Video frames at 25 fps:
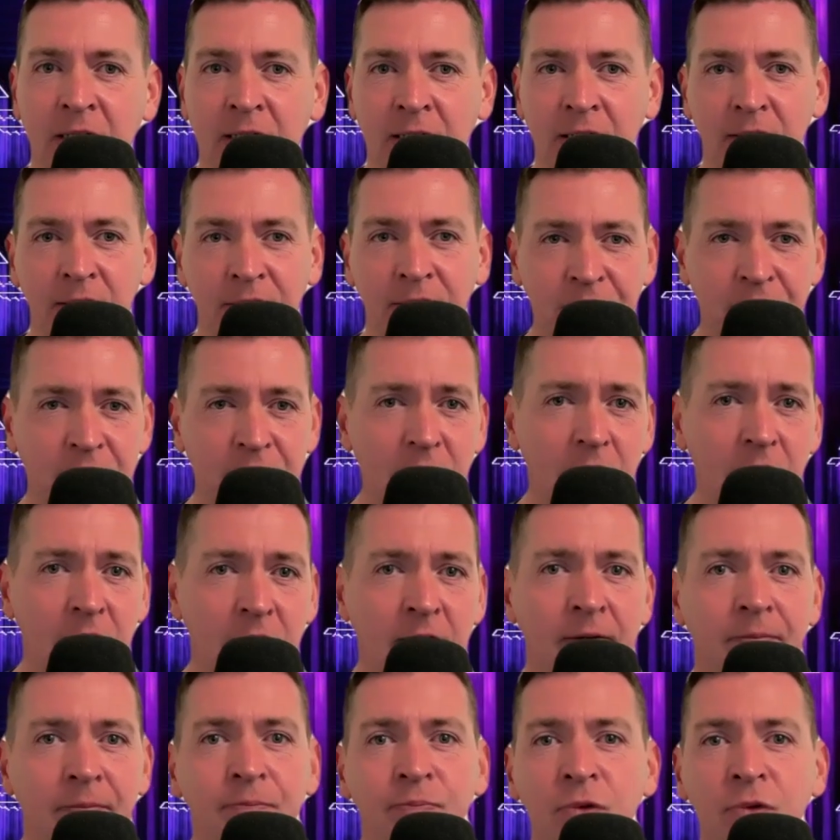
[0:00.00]
Little
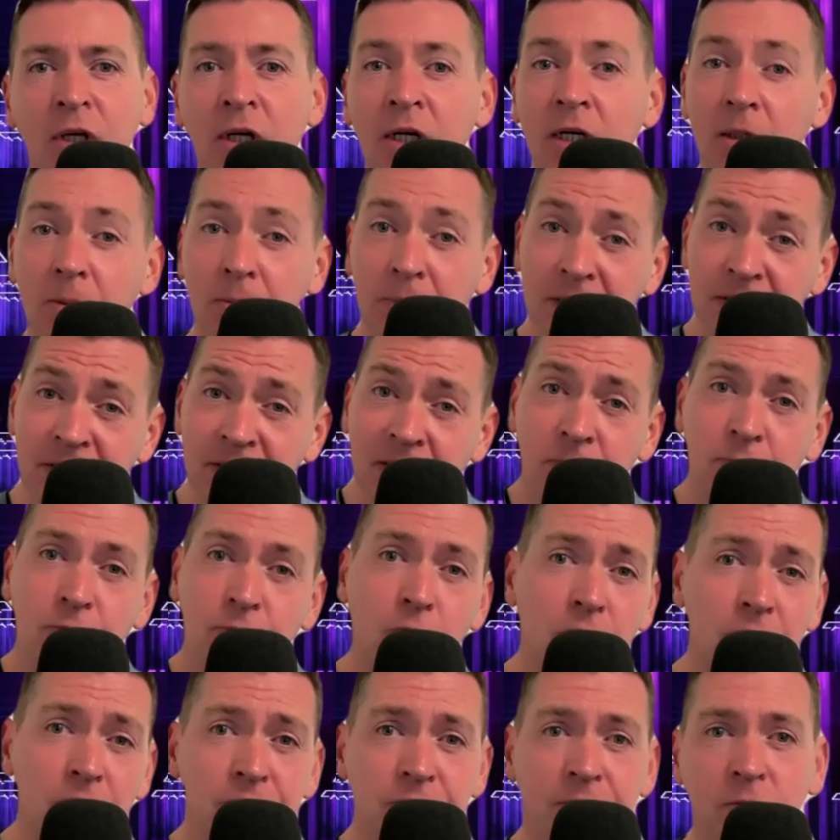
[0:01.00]
Star. Placing
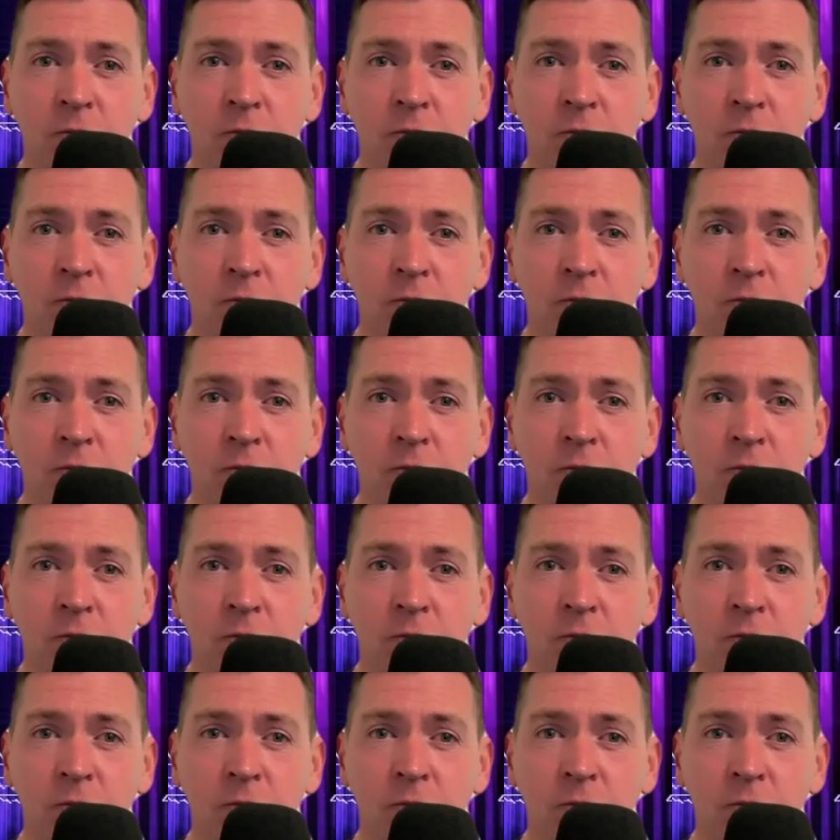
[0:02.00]
fourth,